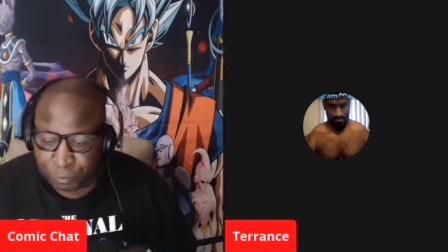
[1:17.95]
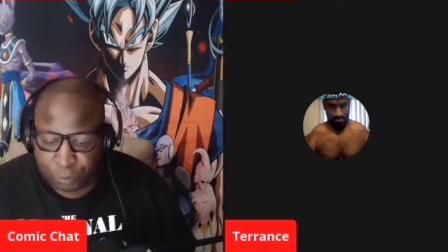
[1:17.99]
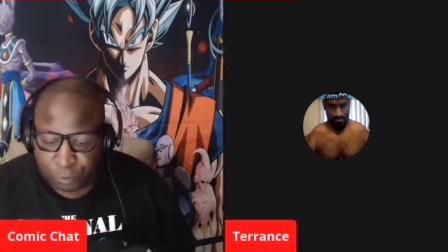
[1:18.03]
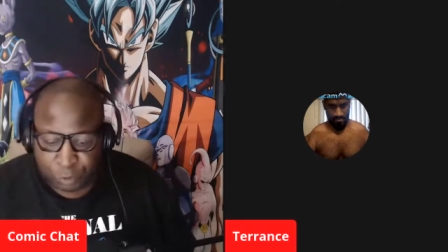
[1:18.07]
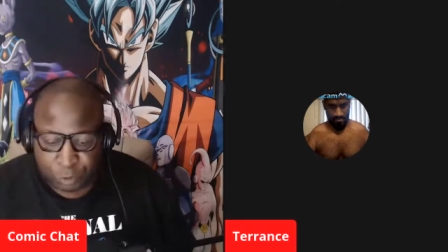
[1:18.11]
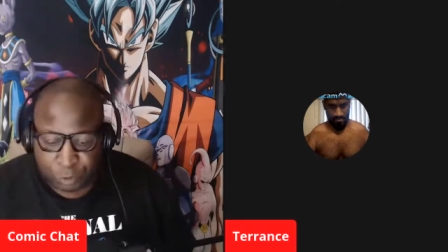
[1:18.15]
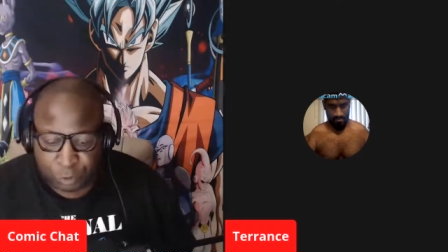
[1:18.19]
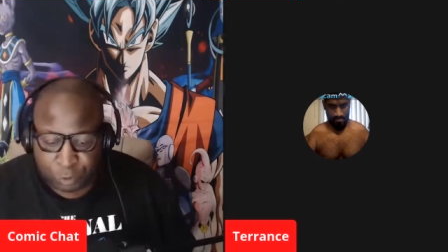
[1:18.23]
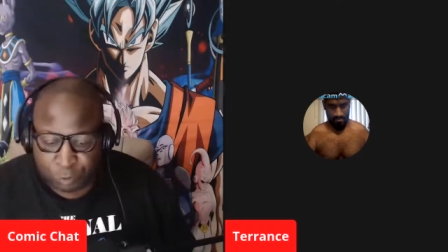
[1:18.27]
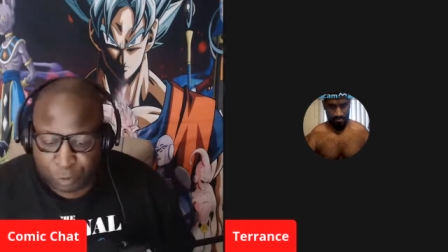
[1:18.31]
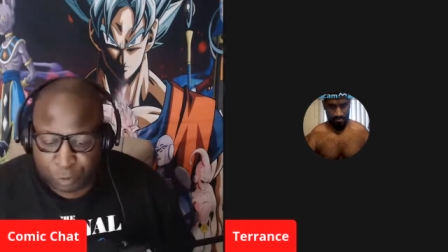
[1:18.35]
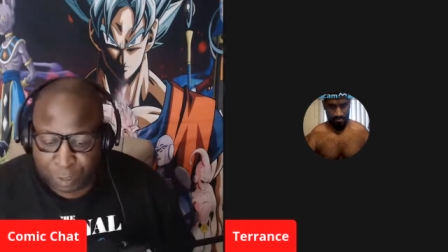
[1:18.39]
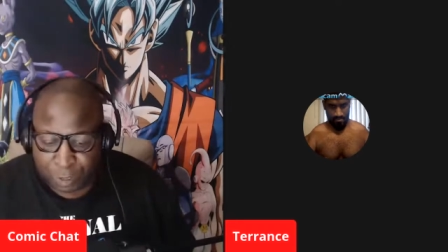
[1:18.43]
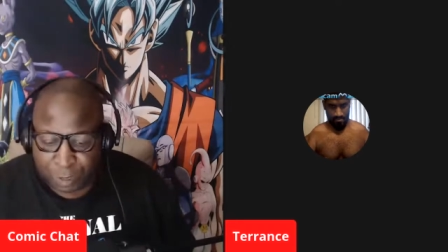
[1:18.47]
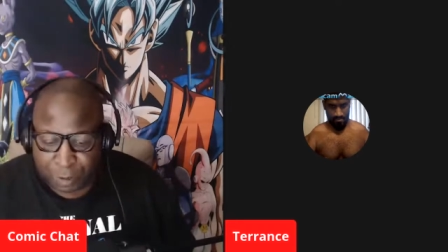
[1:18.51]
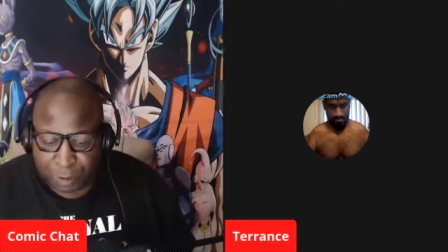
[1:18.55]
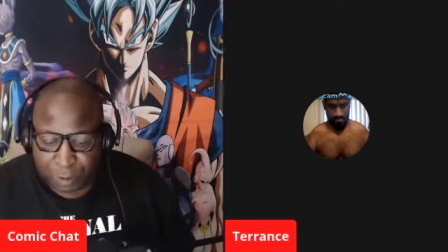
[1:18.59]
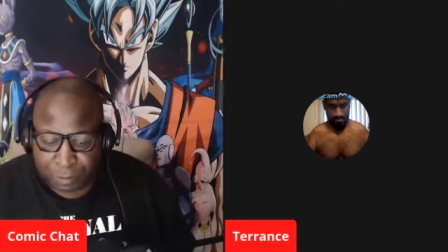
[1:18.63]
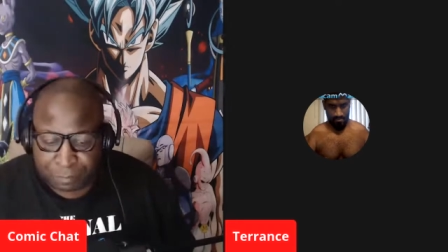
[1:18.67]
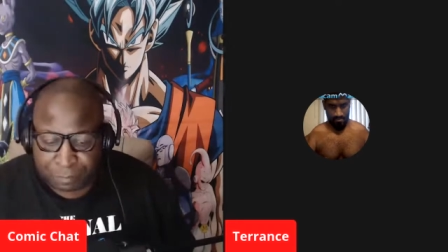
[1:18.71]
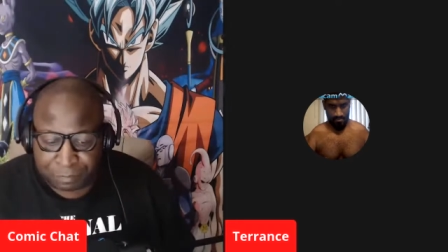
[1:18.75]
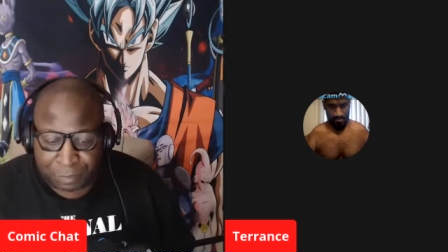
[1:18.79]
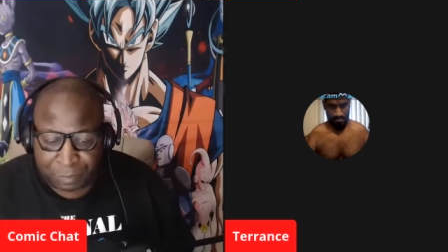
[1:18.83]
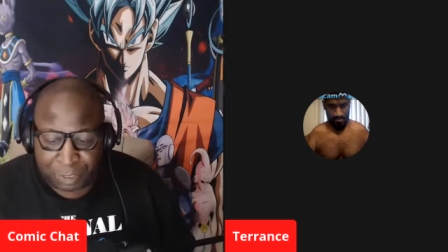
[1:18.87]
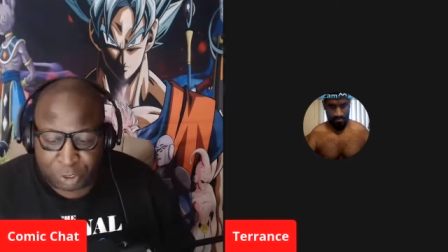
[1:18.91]

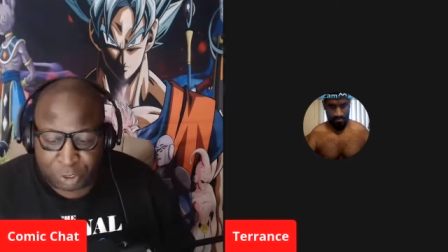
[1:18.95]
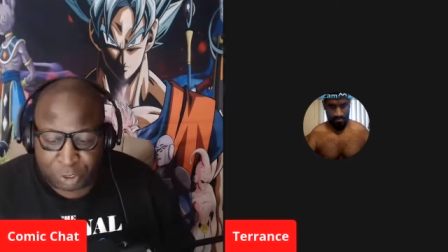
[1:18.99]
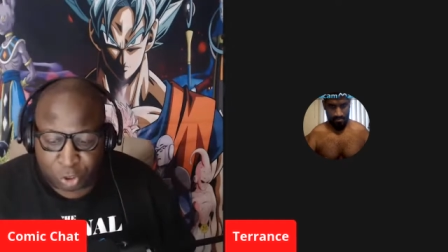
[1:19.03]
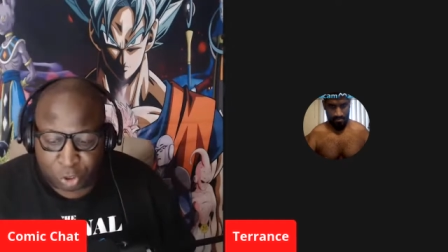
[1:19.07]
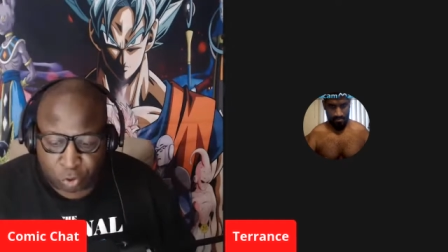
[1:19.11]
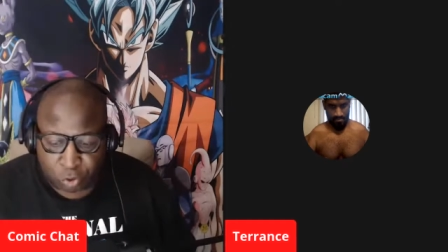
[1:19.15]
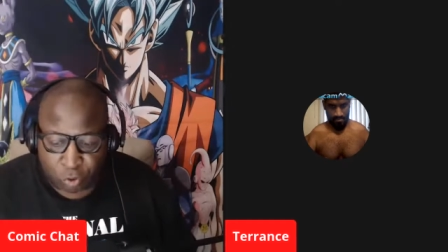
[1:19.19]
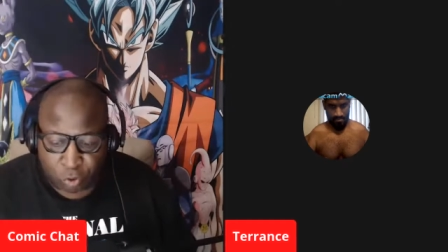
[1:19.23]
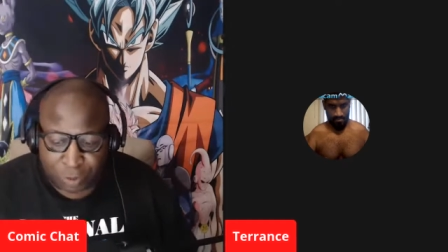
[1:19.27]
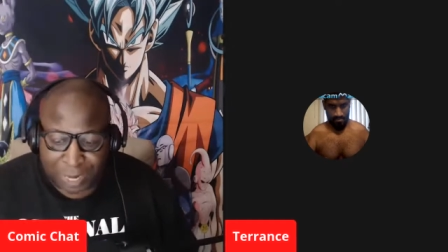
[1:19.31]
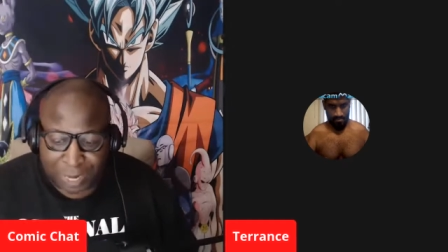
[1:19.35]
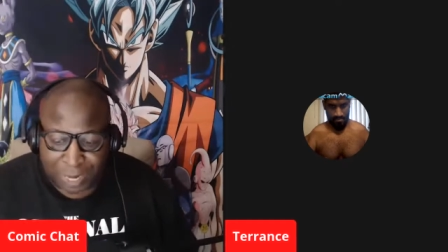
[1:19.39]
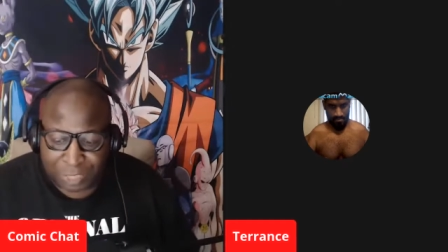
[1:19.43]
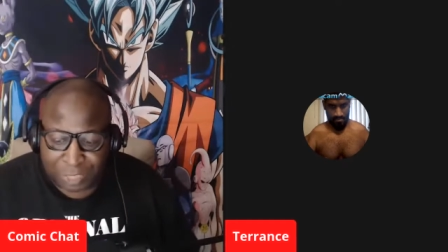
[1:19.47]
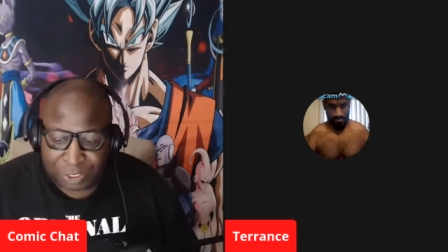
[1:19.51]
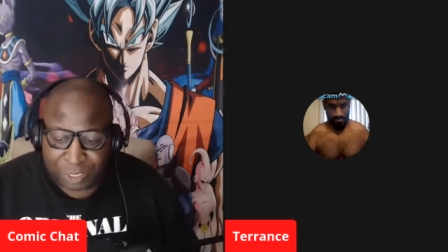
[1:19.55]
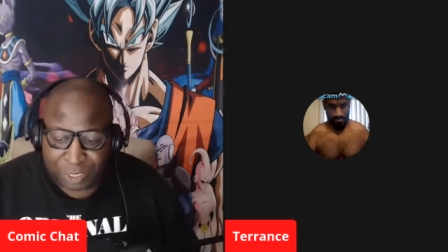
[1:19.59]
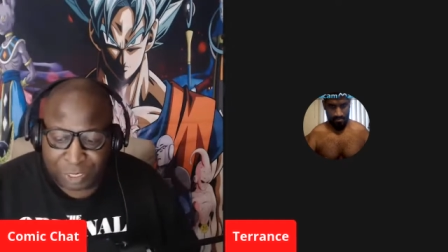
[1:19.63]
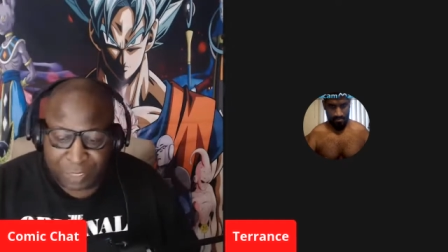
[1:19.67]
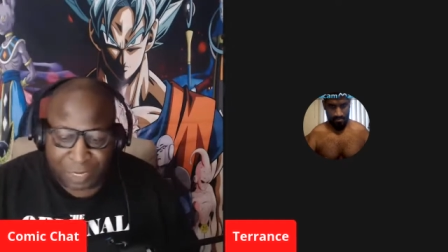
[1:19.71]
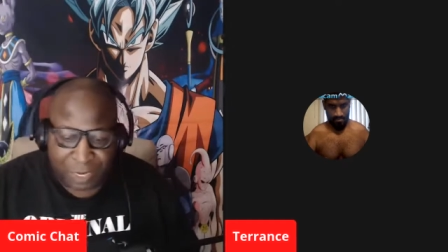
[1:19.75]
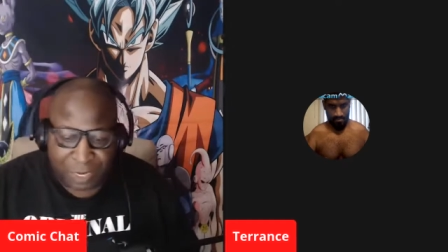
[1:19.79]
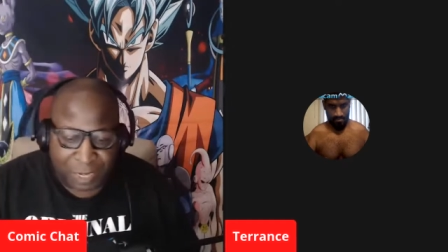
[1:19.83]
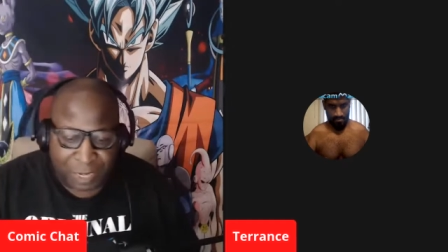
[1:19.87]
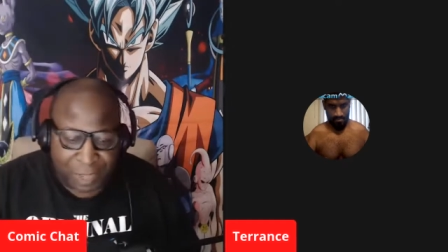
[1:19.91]
to make sure I check
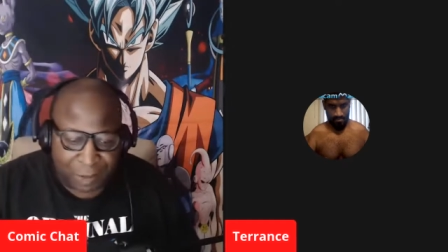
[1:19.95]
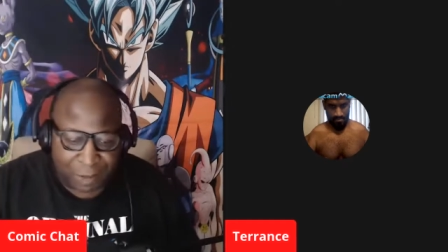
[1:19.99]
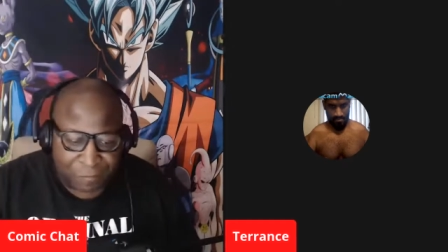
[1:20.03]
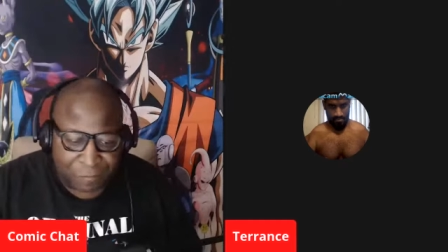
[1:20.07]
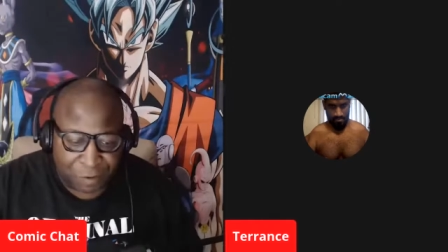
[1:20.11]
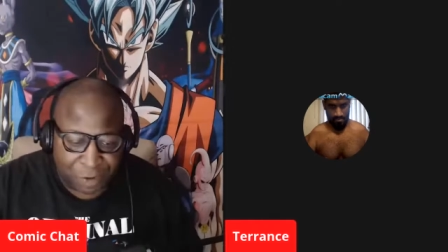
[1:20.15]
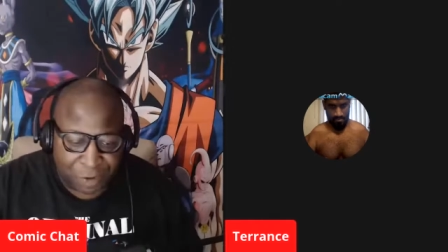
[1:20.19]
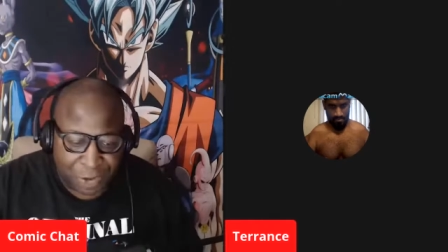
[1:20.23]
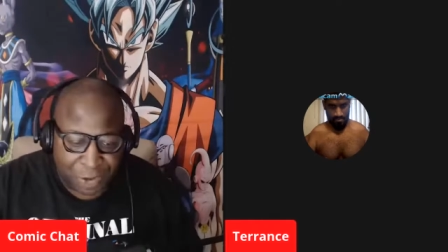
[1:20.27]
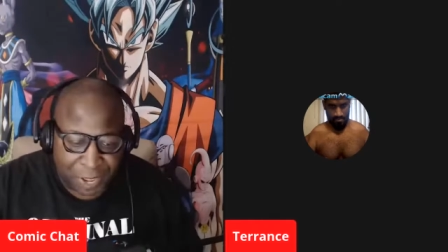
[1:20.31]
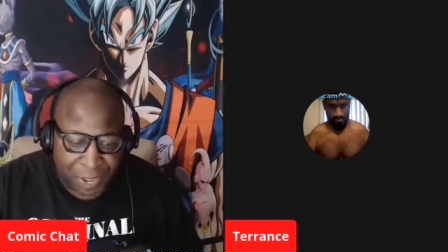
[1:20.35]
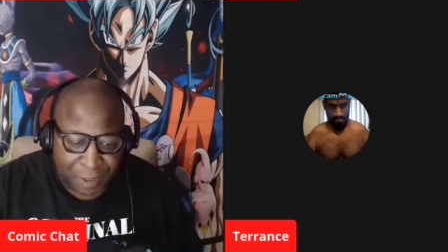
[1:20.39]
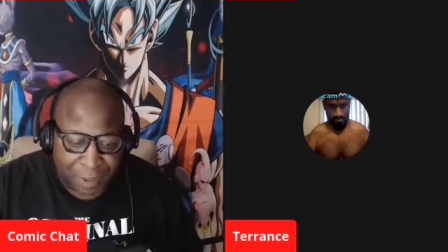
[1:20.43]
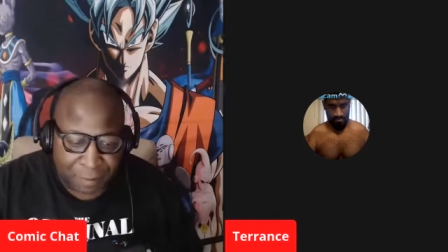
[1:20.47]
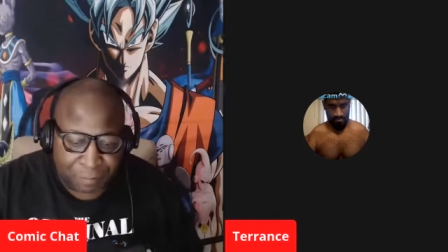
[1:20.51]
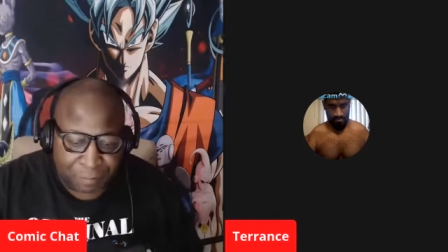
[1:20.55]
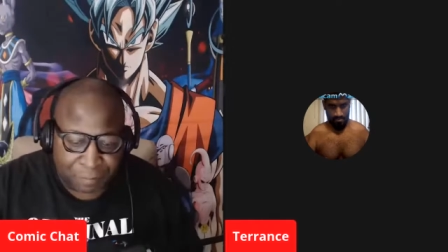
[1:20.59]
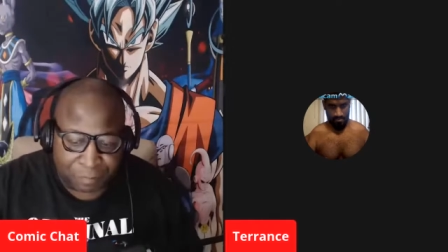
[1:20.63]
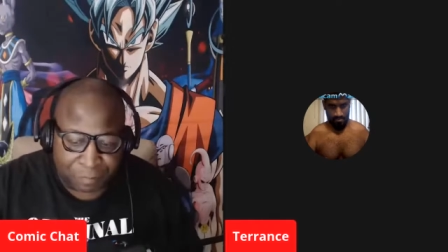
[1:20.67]
that every day